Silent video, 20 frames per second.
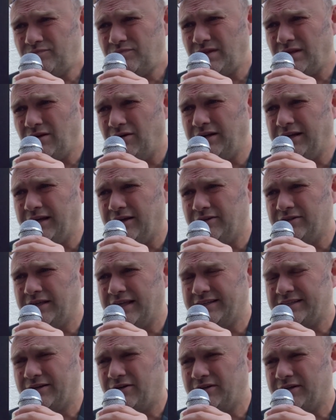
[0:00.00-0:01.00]
On it goes,
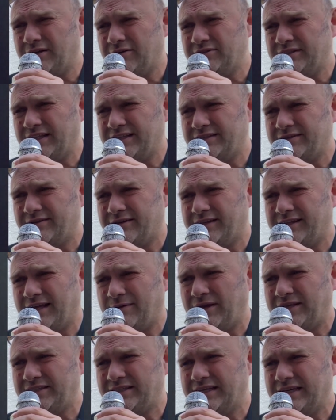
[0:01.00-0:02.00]
look at that,
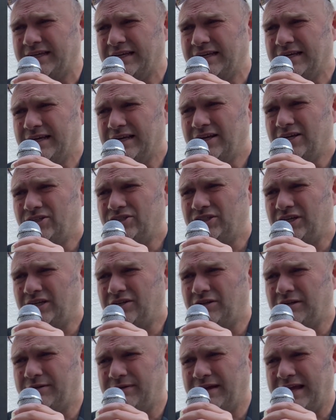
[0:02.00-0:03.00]
amazing. She
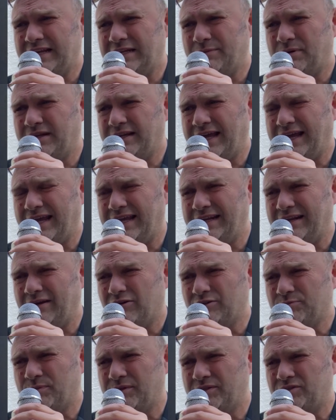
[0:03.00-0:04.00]
could have ended up in a
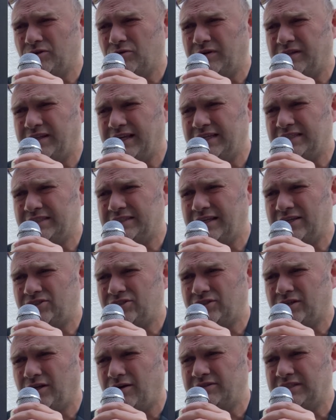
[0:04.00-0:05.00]
hospital with this. There she
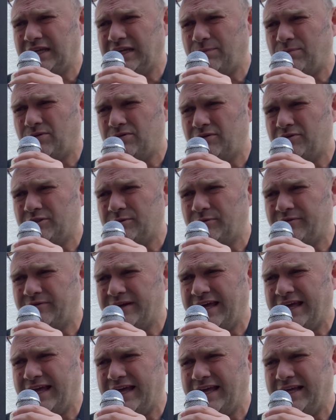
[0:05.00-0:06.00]
goes, apple on top of her
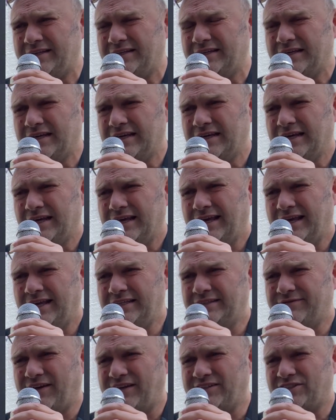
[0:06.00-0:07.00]
head.
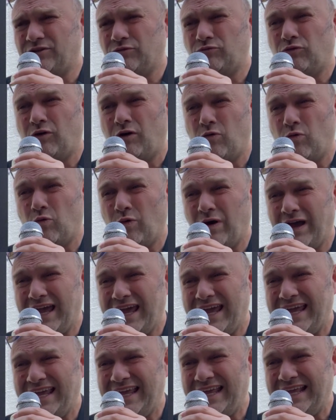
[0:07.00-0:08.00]
He's facing the wrong
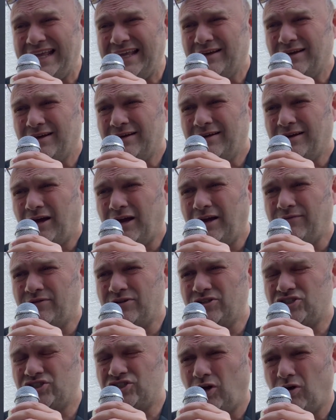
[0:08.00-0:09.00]
way, over
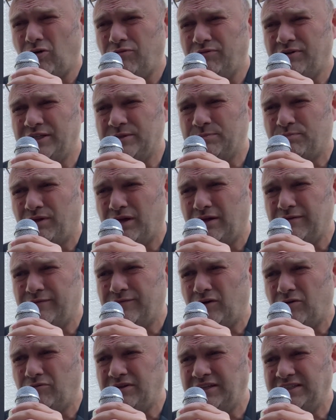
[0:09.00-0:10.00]
his shoulder, he's
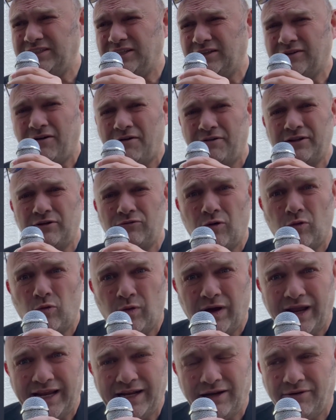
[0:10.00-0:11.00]
blindfolded. He's going the wrong
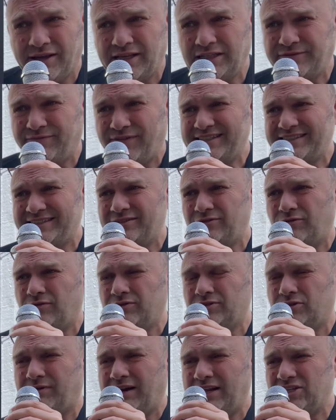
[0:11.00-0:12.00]
way, look, he's facing the wrong
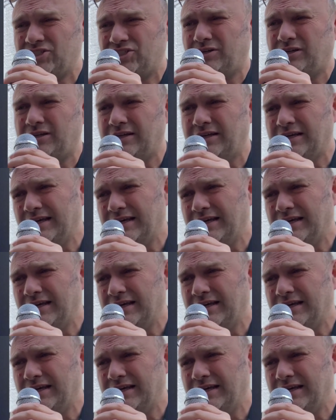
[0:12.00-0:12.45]
direction.